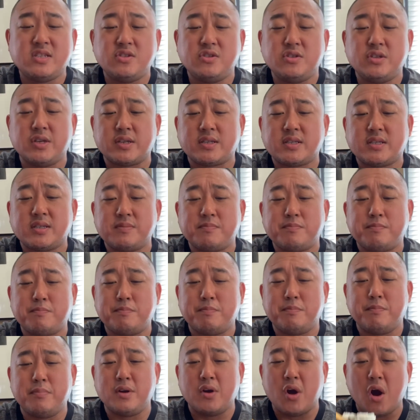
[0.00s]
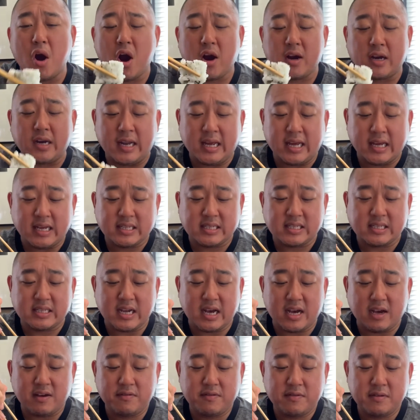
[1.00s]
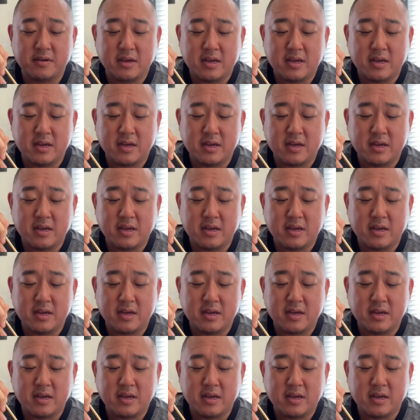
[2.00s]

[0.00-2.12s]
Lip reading: just gardening and stuff.